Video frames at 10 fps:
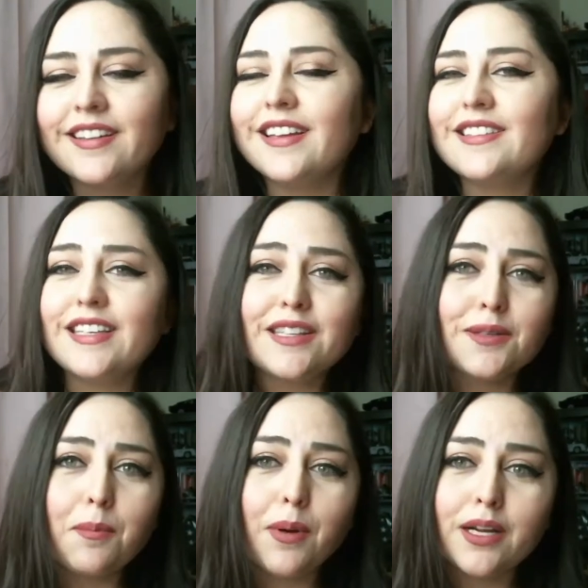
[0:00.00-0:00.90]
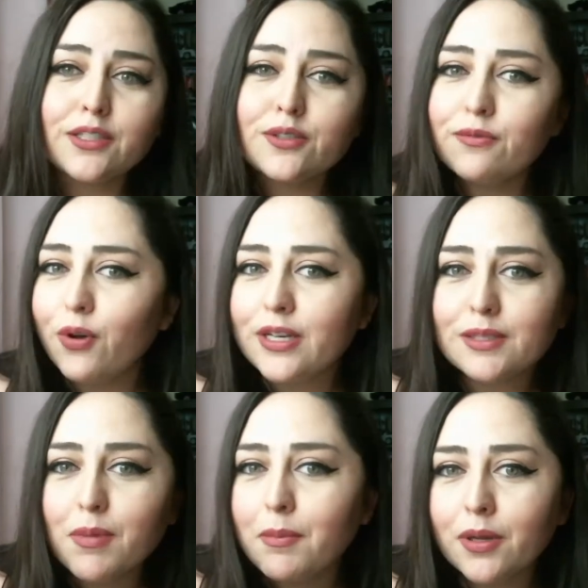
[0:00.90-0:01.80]
and sent a bunch of voice
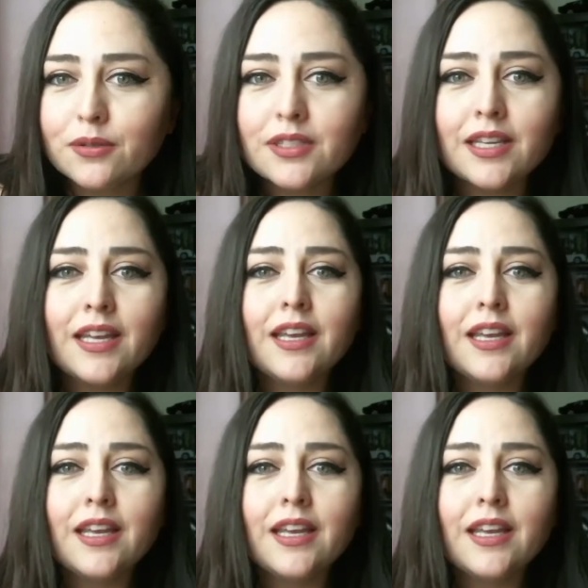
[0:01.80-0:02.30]
memos